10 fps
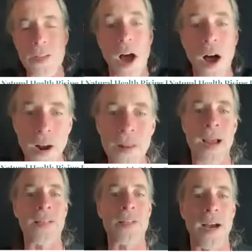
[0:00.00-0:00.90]
all of
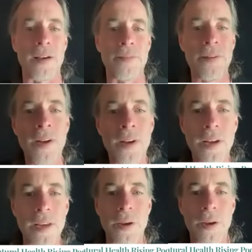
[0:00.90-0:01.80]
that stuff.
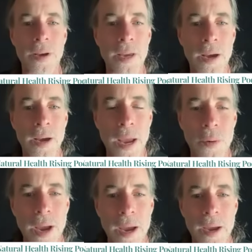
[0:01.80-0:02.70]

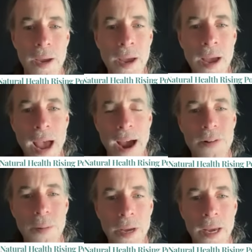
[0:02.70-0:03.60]
We have
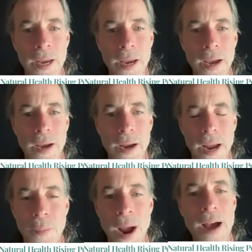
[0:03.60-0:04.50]
to be
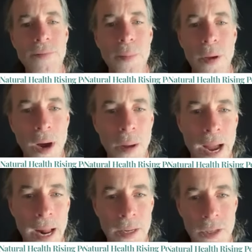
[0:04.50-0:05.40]
well
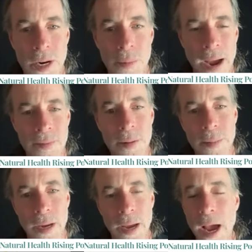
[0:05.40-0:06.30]
balanced, and we have to
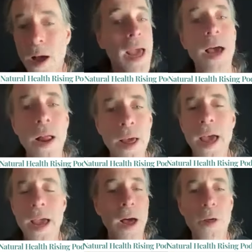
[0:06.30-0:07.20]
be
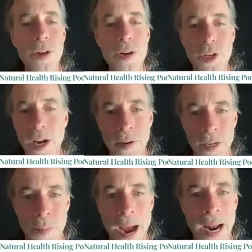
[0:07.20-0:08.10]
health in general
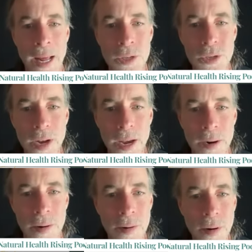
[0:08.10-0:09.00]
is balance.
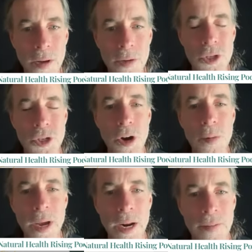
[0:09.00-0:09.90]
And so
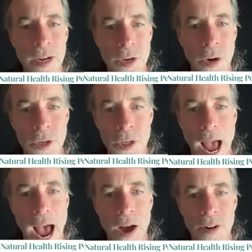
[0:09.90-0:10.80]
many of us are just
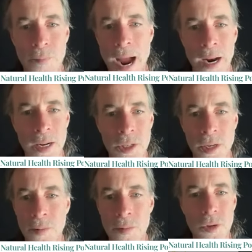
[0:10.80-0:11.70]
out of balance
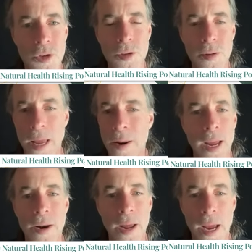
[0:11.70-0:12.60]
and
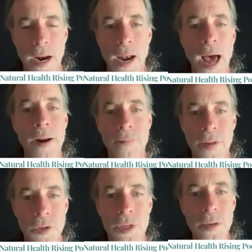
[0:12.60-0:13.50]
in a lot of
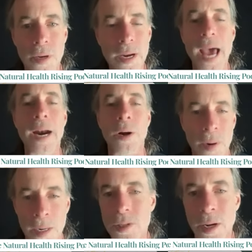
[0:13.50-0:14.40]
those
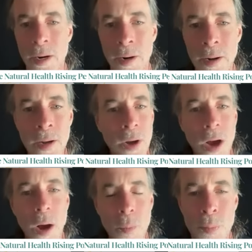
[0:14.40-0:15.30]
categories. And
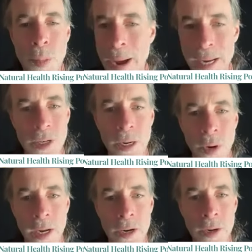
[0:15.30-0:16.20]
the best thing we
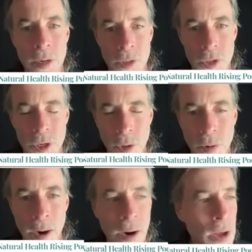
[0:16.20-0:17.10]
can do is do
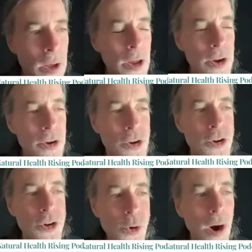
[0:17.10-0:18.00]

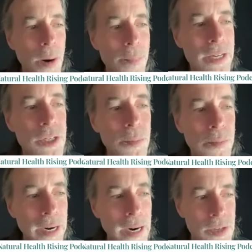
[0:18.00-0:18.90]
our best to
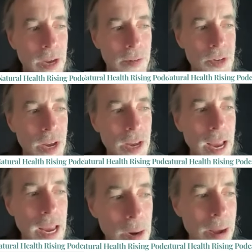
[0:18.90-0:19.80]
bring ourselves
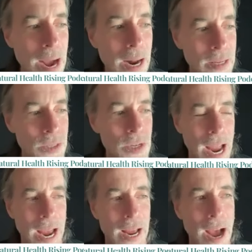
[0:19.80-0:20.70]
in balance.
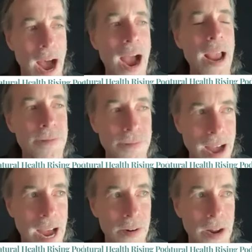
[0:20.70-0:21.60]
And I have
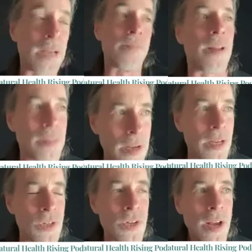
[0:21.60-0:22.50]
found, I'll leave it at
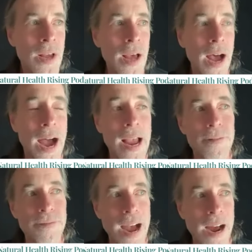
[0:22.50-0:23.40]
this, I
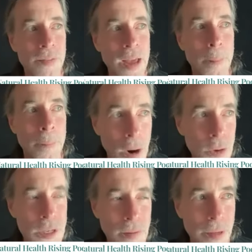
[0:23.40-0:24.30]
have found that
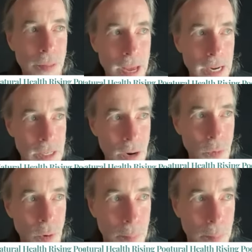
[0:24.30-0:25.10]
most of the things that will